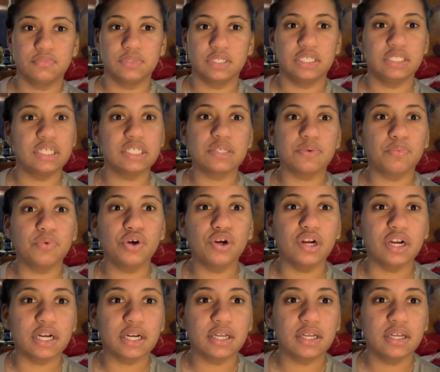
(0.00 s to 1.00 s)
It doesn't
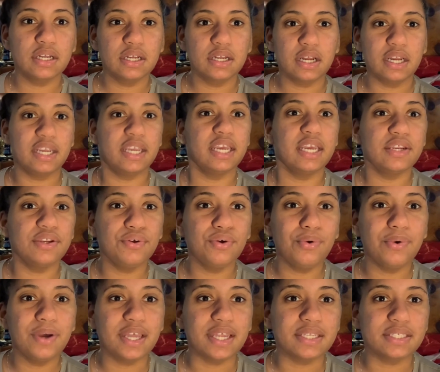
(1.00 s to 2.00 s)
work. I can't
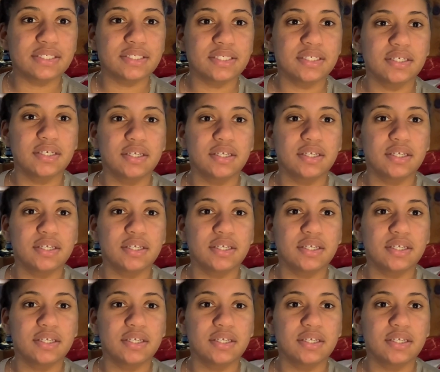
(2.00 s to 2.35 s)
do it.